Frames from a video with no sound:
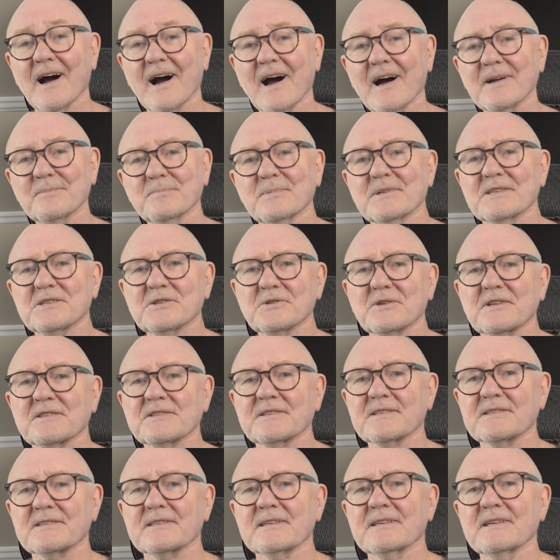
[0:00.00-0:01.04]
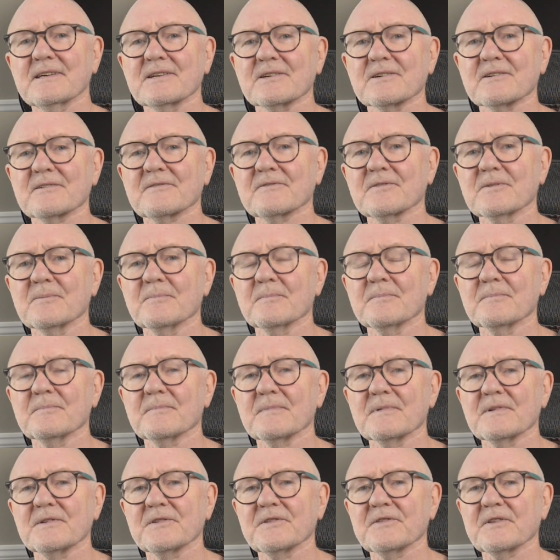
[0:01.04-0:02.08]
I'd be interested to hear from
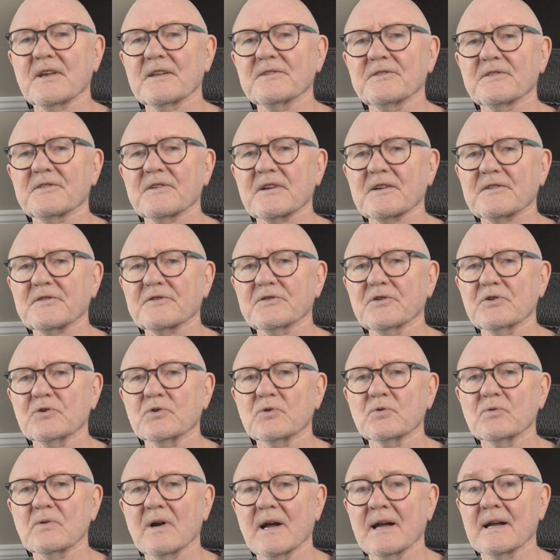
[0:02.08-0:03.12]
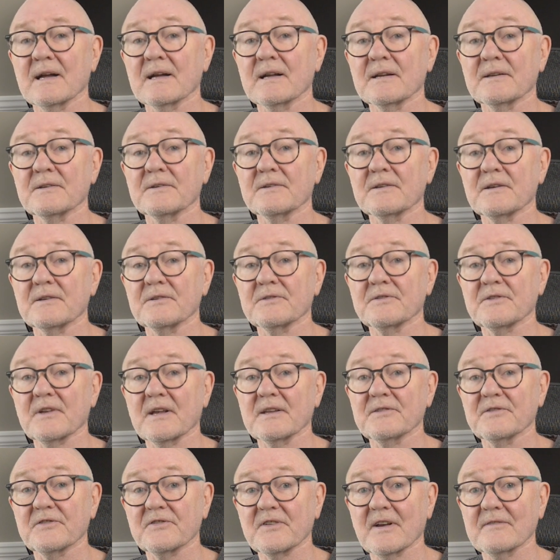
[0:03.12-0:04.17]
Z6 II and
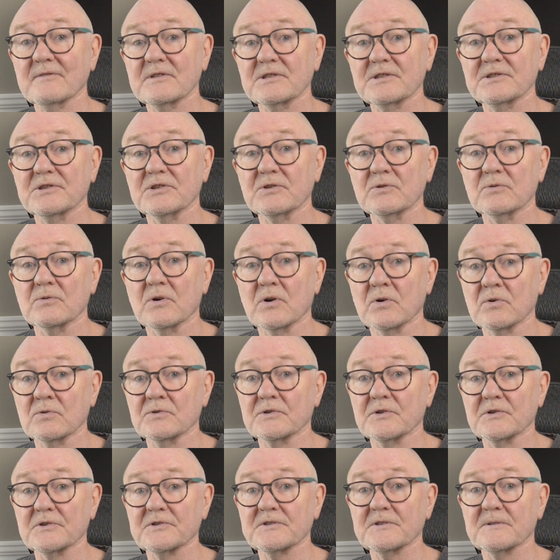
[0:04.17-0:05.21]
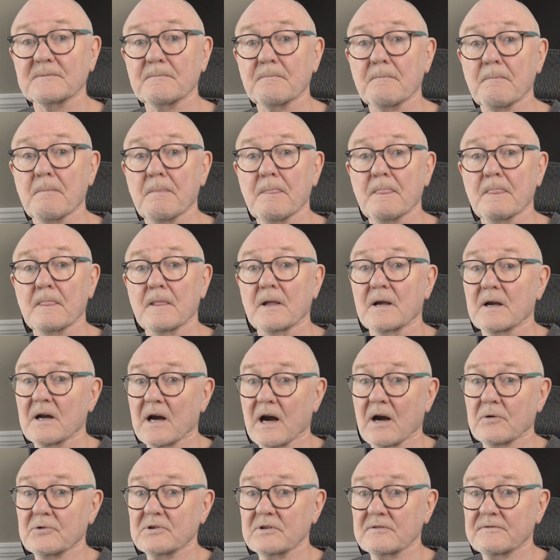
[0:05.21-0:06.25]
Z7 II owners.
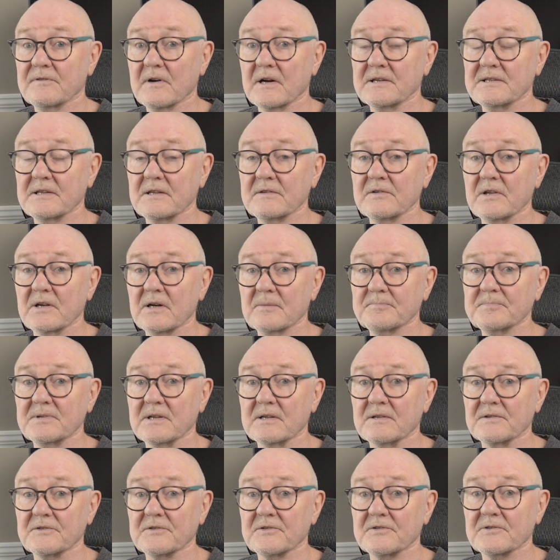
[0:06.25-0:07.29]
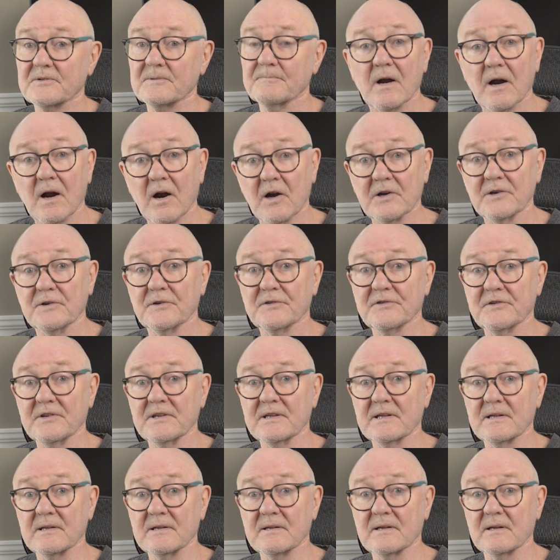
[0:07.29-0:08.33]
How are you finding the updates? Are you
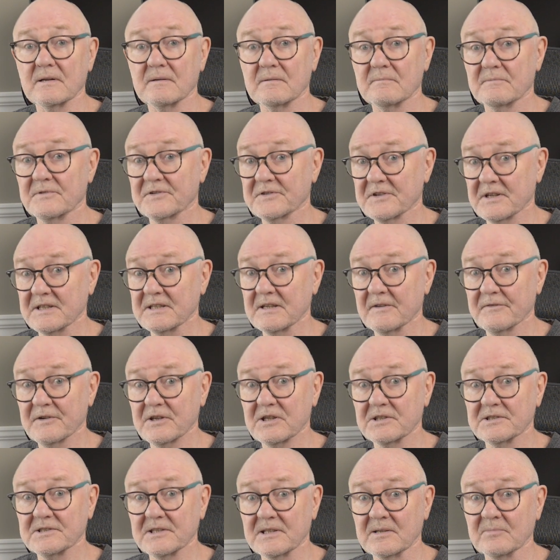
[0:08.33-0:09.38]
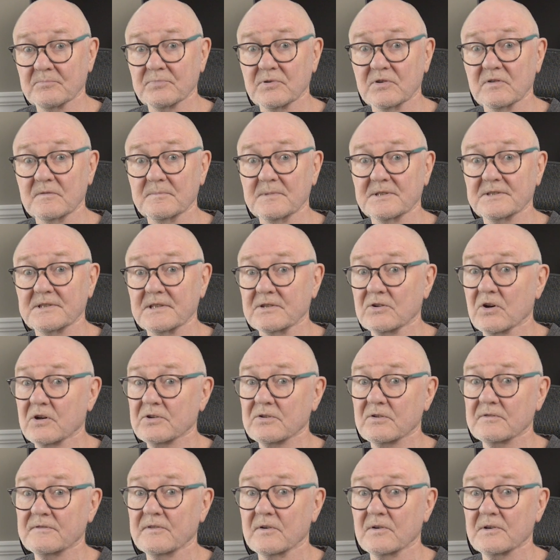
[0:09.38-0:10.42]
seeing significant improvement in
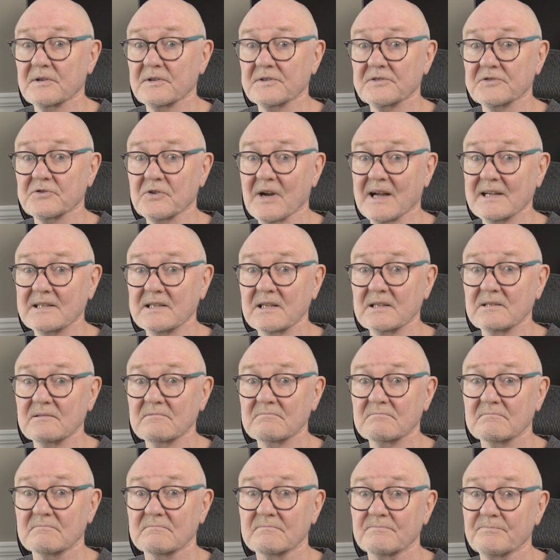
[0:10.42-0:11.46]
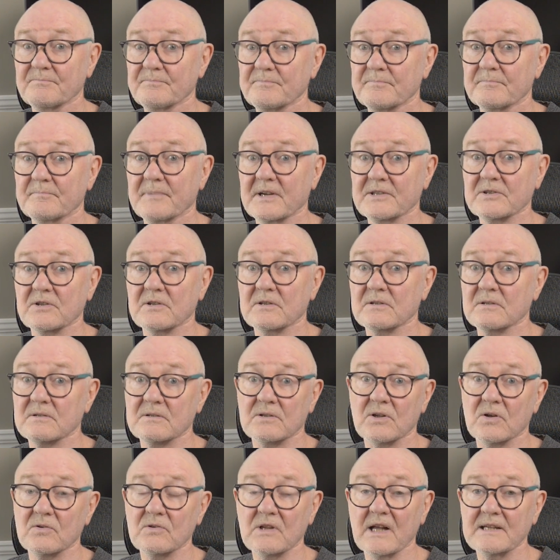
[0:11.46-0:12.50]
autofocus tracking? Better
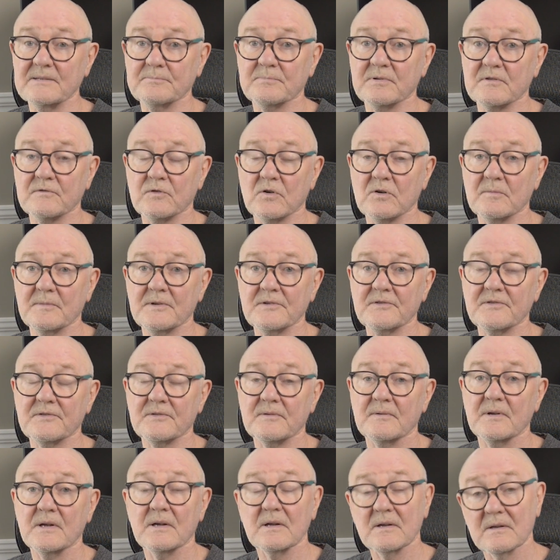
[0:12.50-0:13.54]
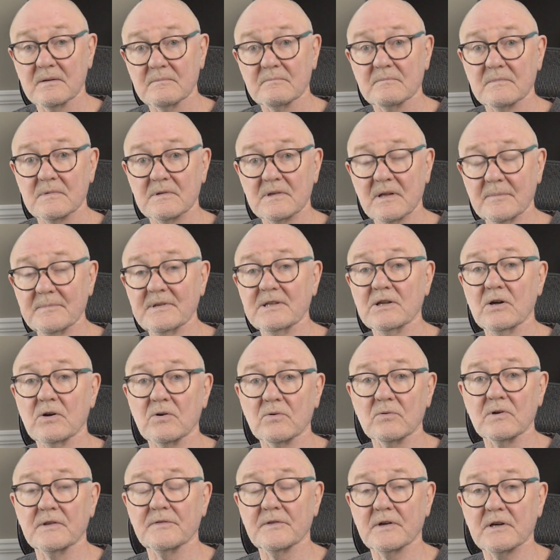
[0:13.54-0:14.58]
low light performance? Let me
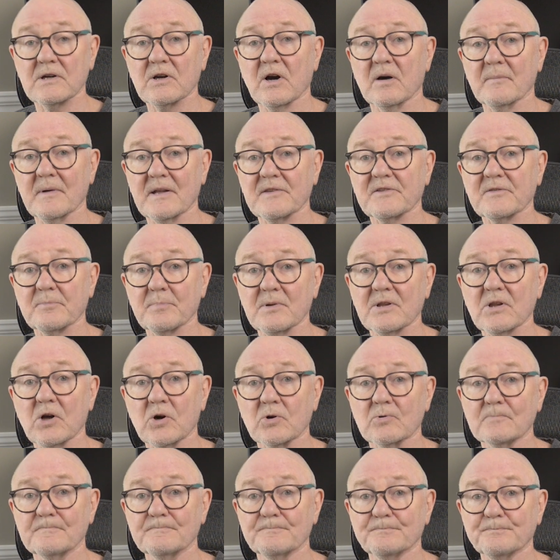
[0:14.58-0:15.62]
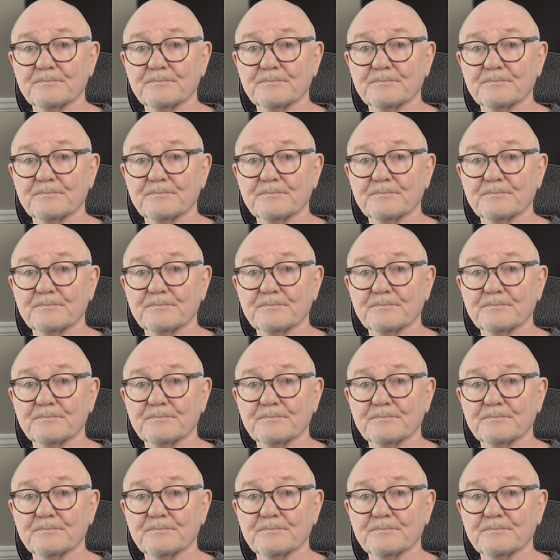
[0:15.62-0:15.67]
know in the comments below.